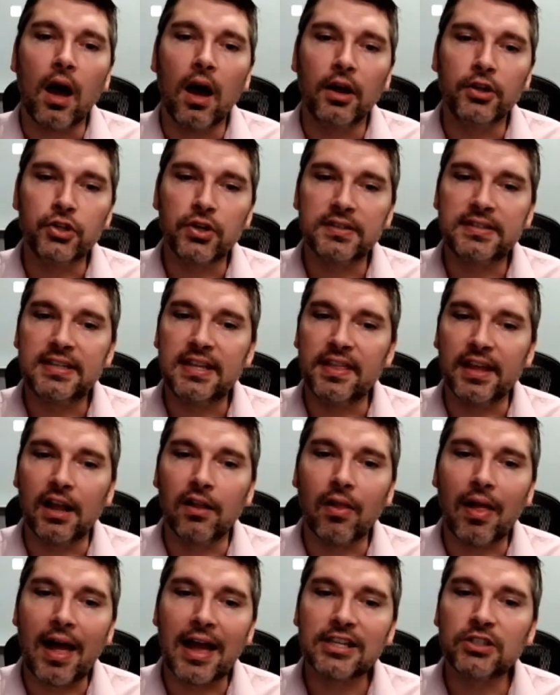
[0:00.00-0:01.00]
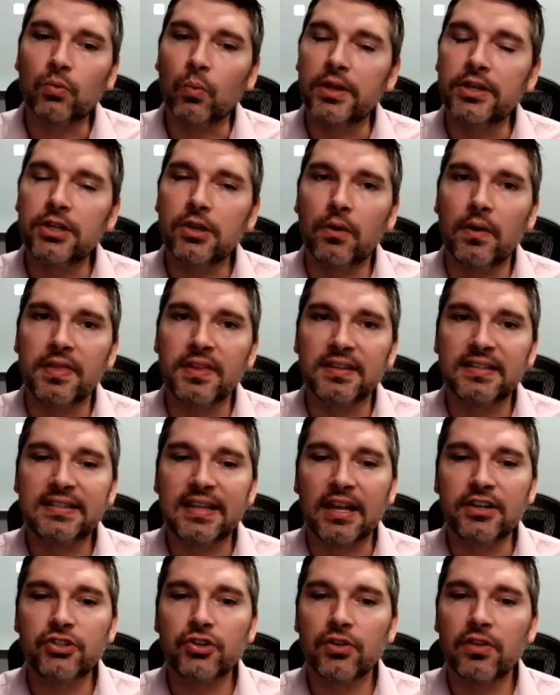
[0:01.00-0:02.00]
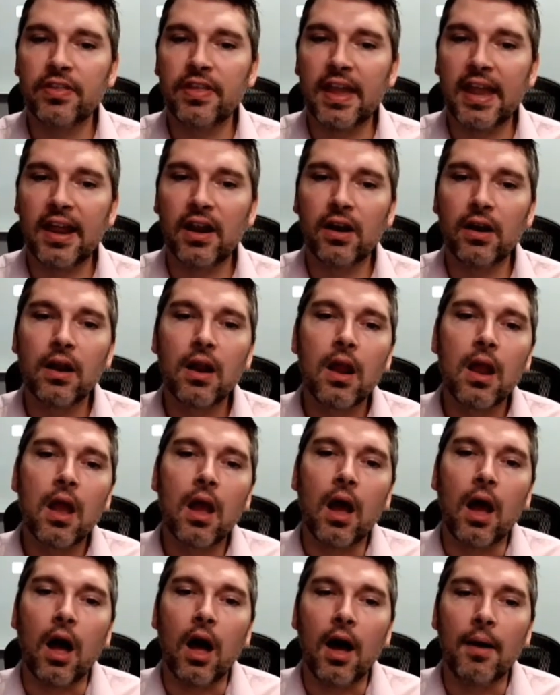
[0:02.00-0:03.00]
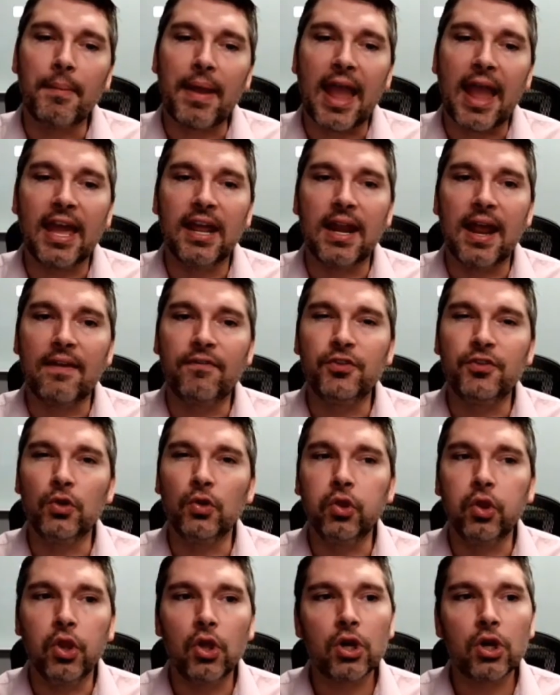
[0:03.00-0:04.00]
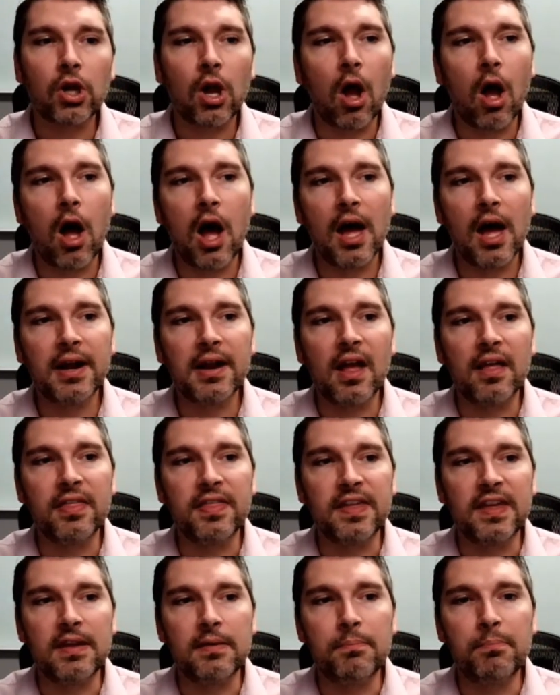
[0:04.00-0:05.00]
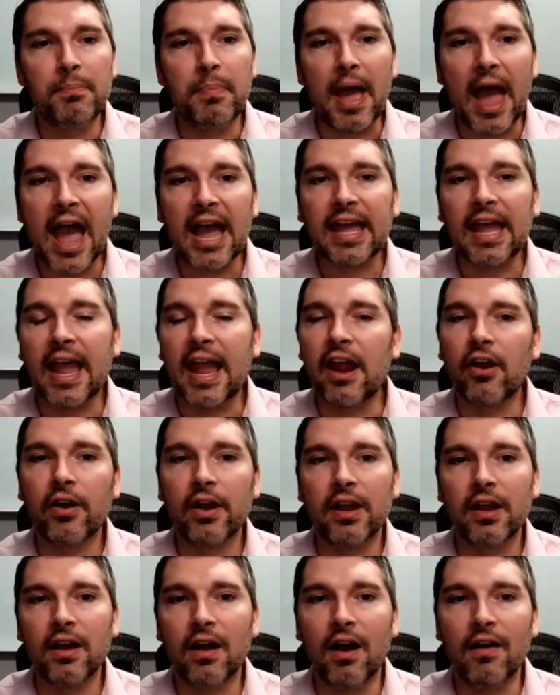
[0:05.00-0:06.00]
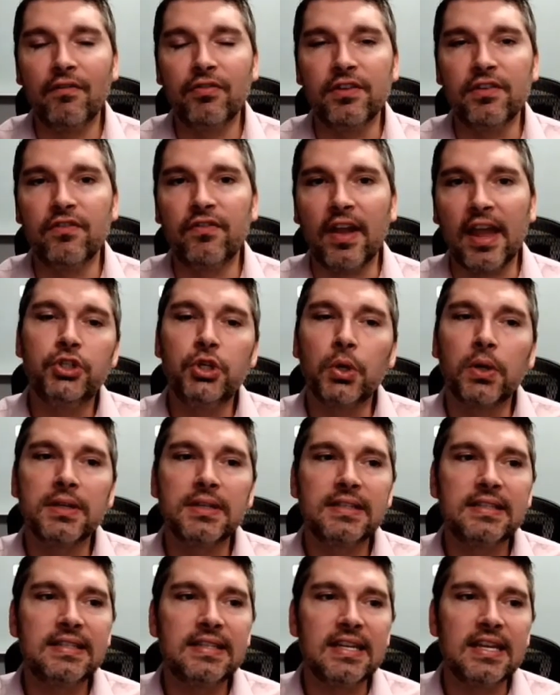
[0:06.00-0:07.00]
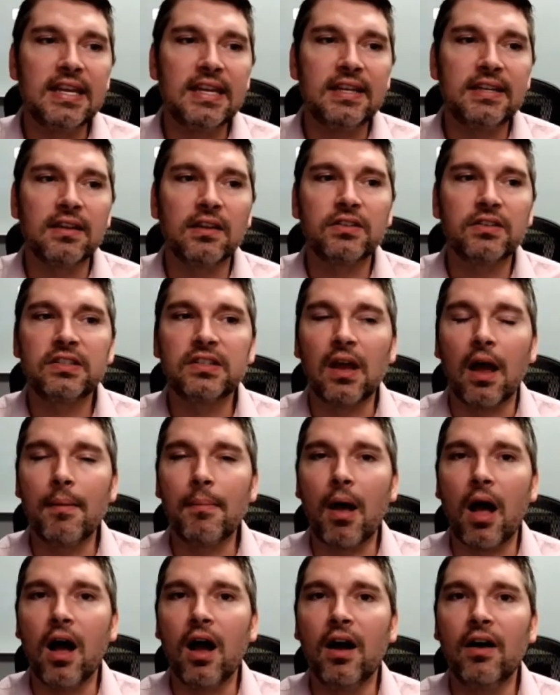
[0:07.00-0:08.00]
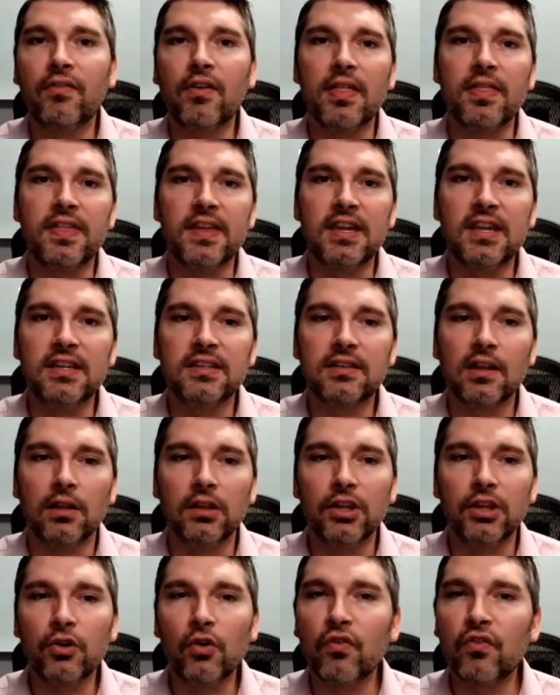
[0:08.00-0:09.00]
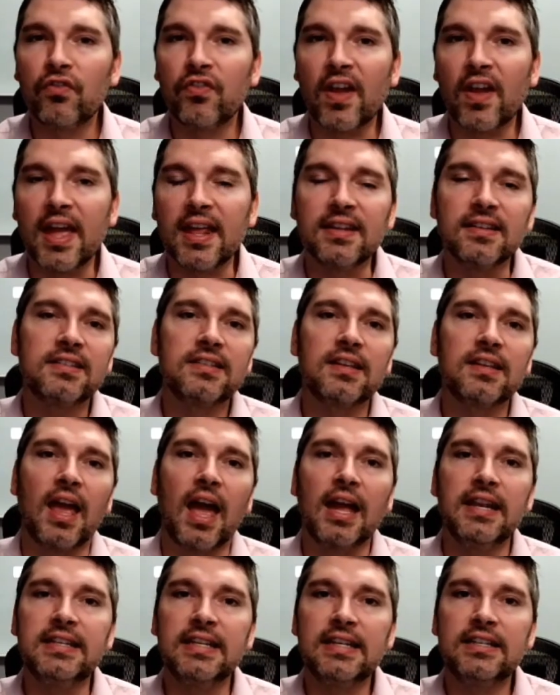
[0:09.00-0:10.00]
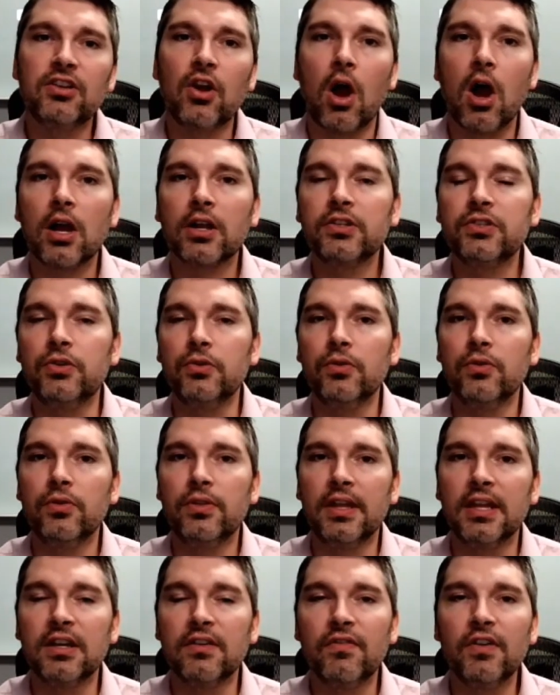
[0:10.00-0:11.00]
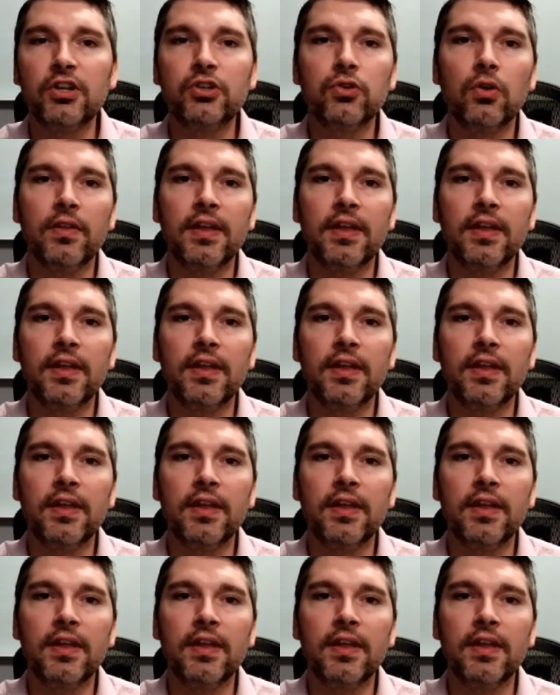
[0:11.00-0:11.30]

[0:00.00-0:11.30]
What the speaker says: You can see the glass window in the center there. And if you look on the back area of the van, you can see some of these little vents. I did talk to the individual.